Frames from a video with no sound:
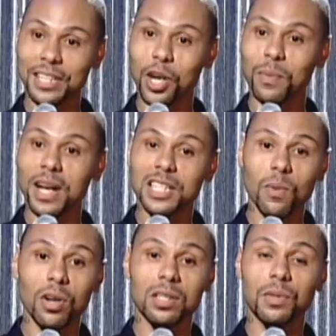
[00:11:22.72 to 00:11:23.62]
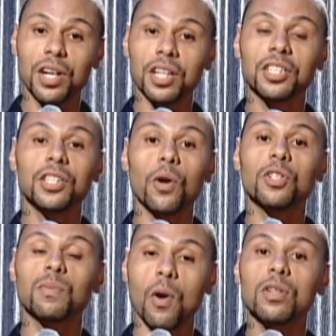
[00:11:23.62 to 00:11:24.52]
talking about they smoking some kush. No,
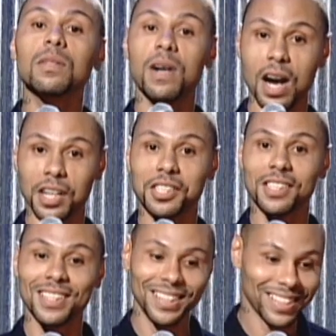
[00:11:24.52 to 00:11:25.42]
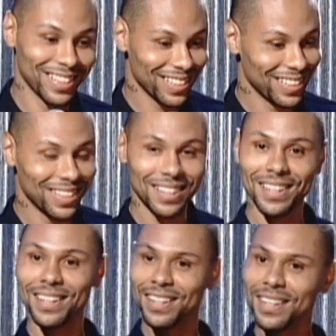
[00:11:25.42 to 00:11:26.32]
smoke some hush.
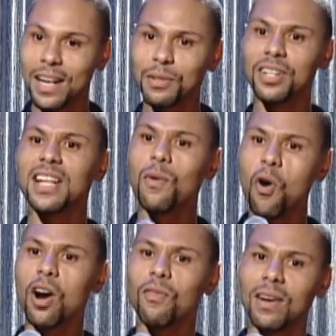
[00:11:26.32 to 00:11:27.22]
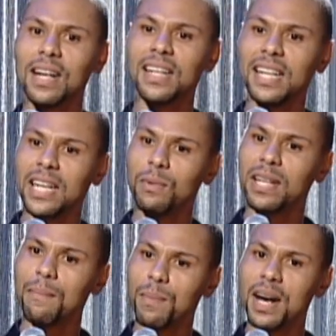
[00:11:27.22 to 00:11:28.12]
No, sir, they walking around like they eat with
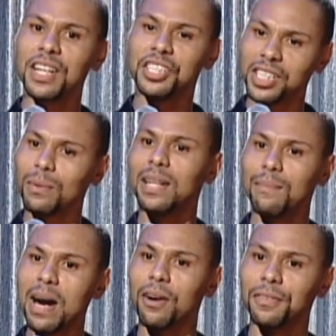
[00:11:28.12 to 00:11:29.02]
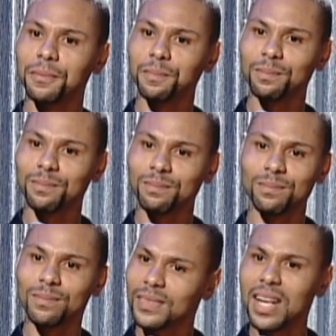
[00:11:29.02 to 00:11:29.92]
their butt and shit with their mouth.
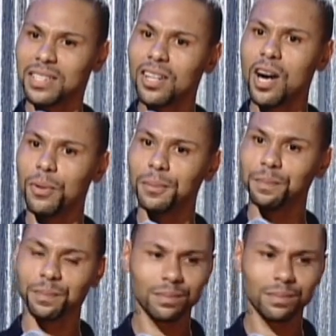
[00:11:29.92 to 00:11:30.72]
That's terrible.